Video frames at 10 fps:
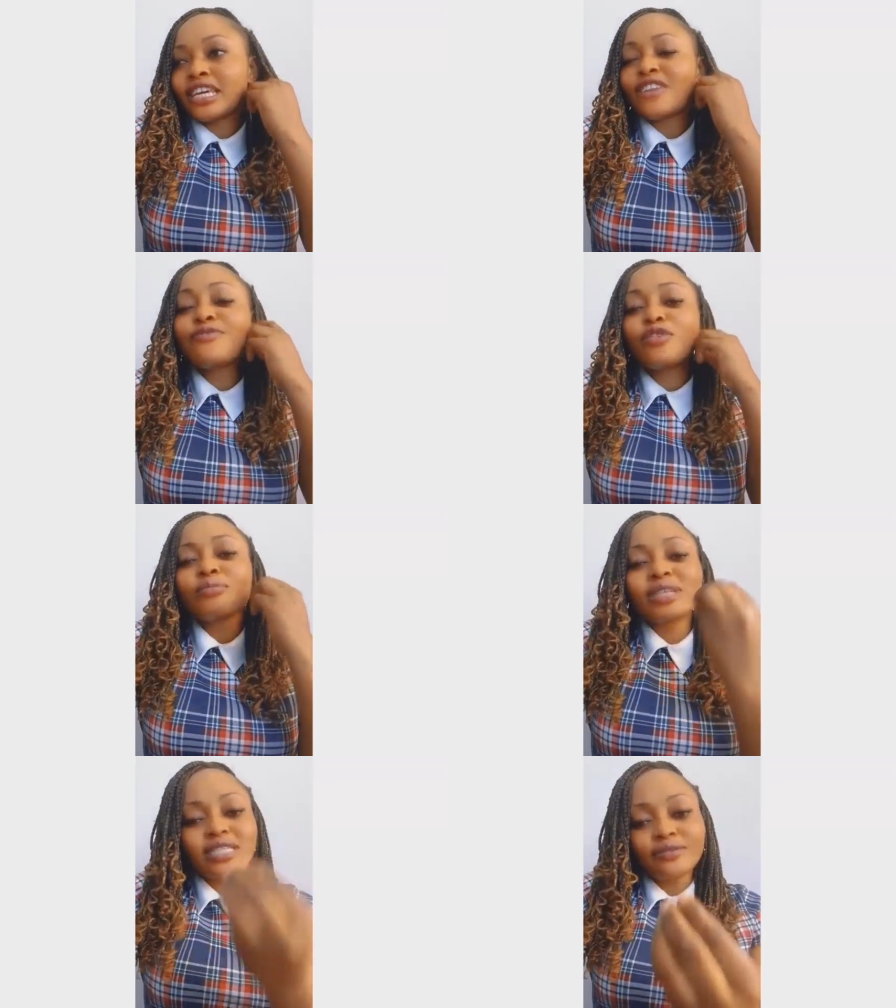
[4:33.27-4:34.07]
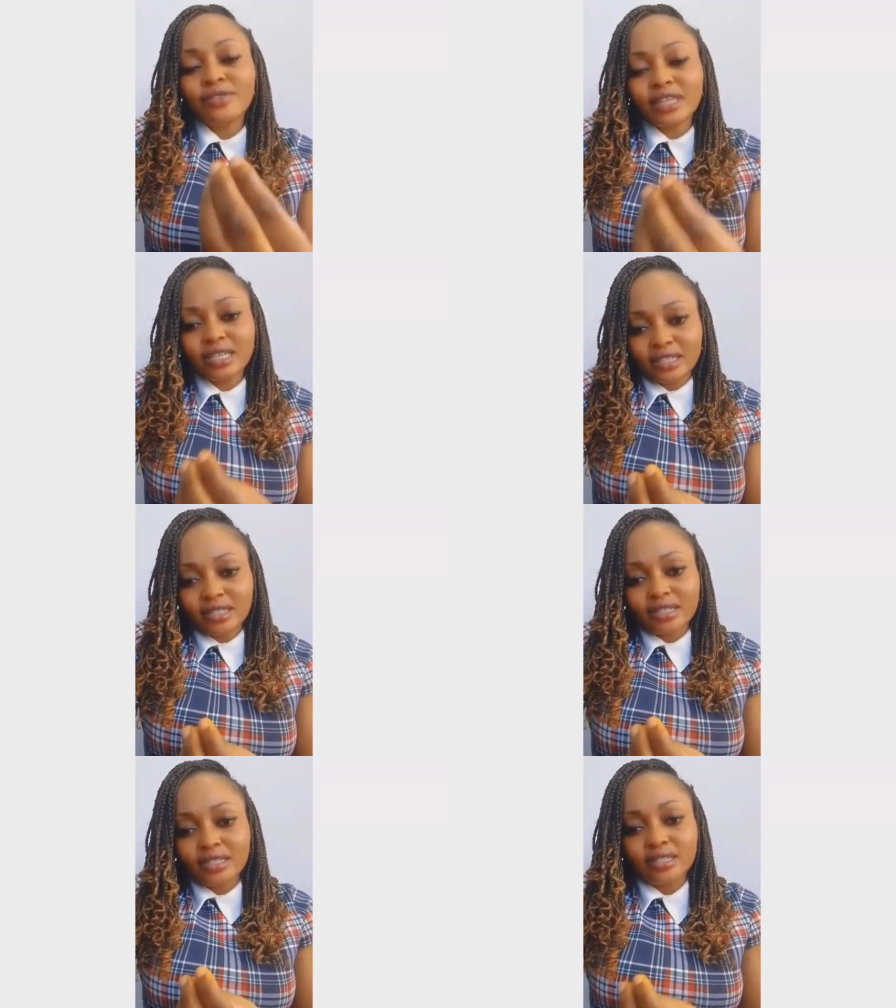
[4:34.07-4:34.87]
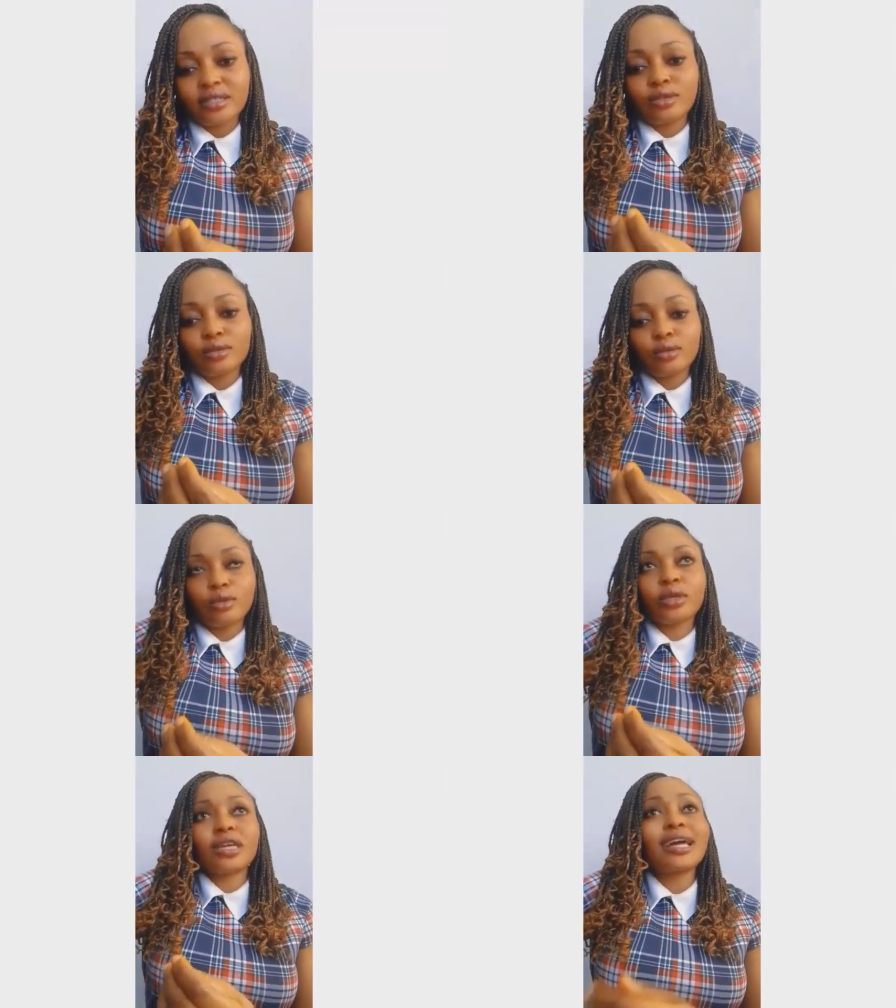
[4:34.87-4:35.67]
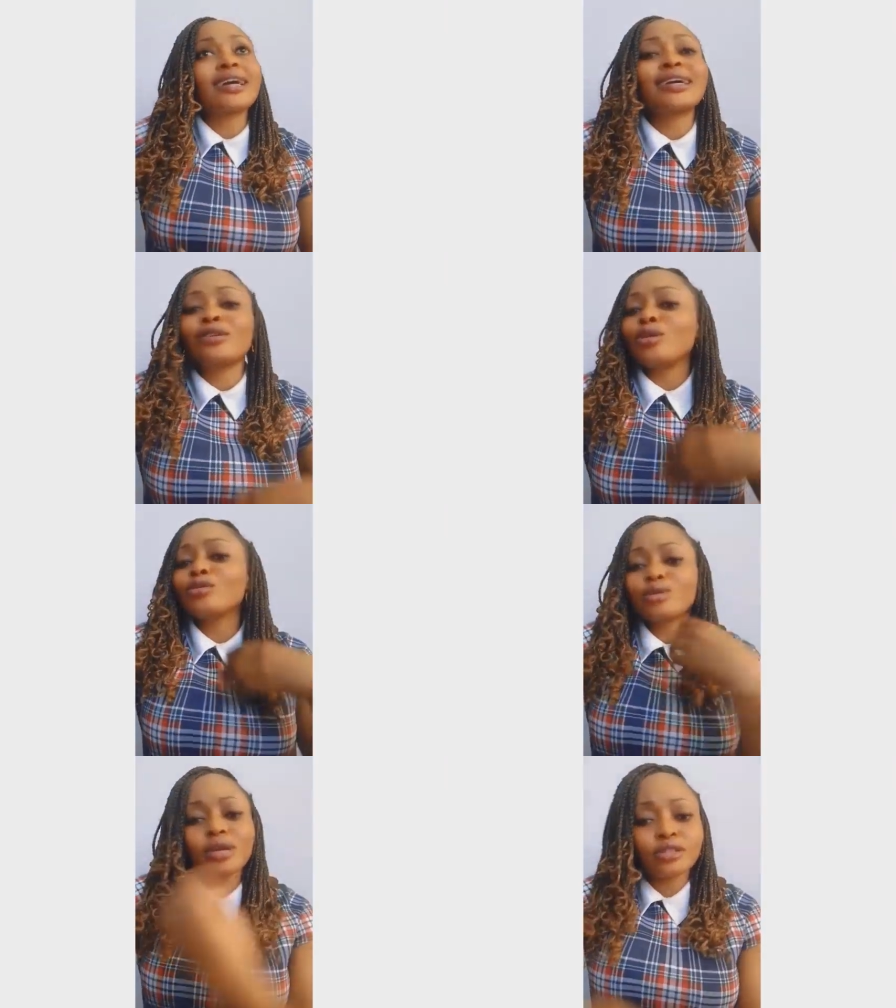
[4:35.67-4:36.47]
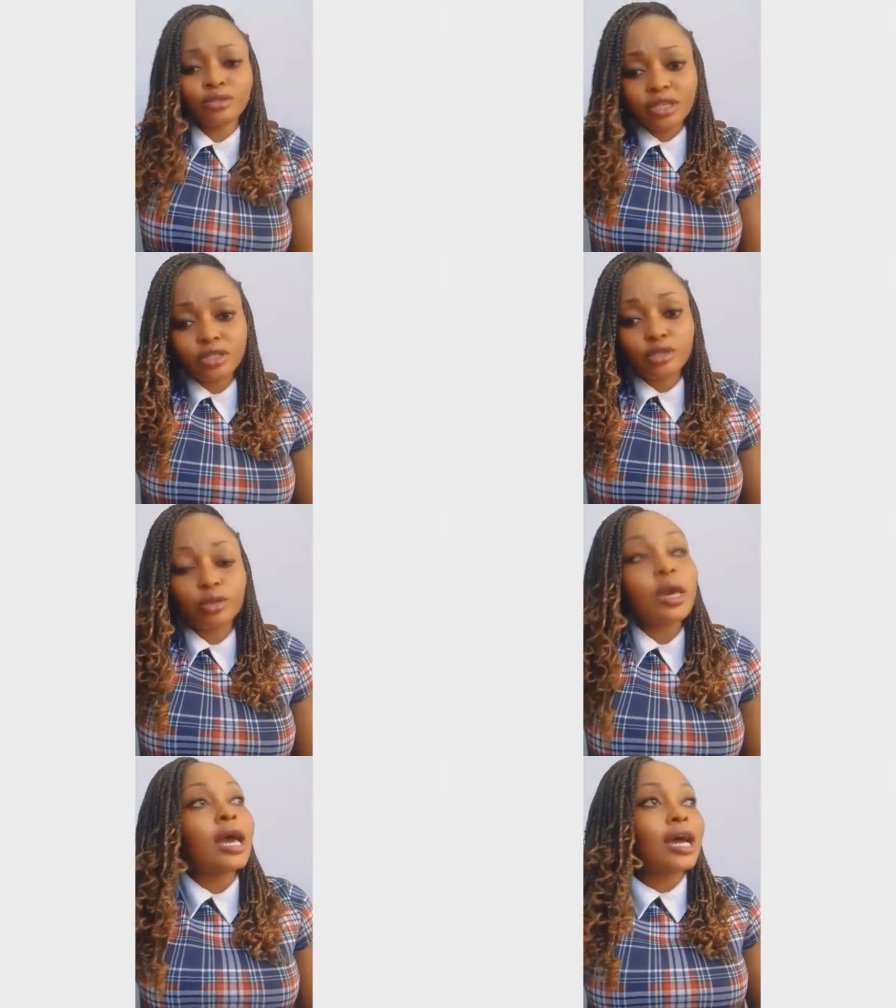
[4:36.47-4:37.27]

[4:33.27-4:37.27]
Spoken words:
informative things, okay, that can also educate you.